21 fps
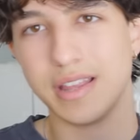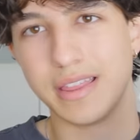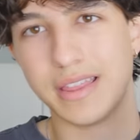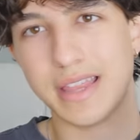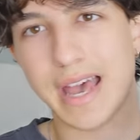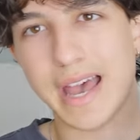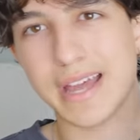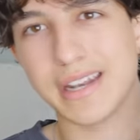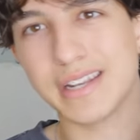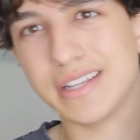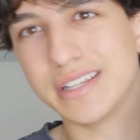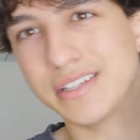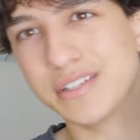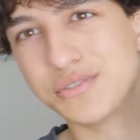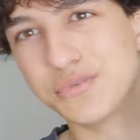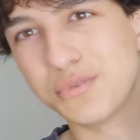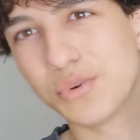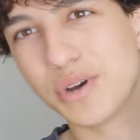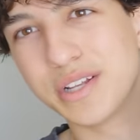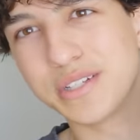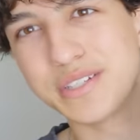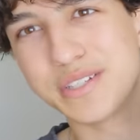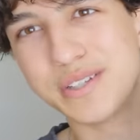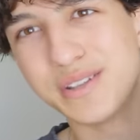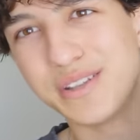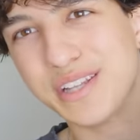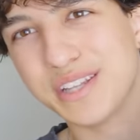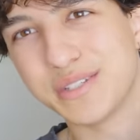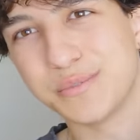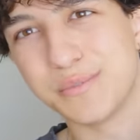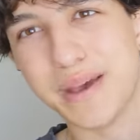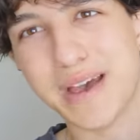that is what
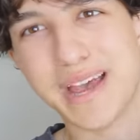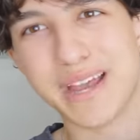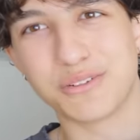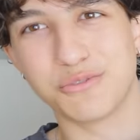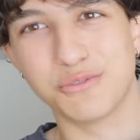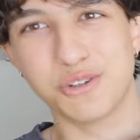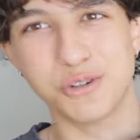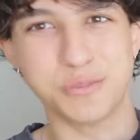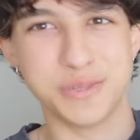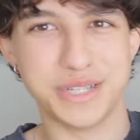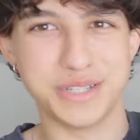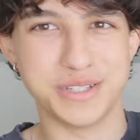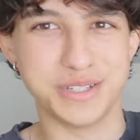this bag will be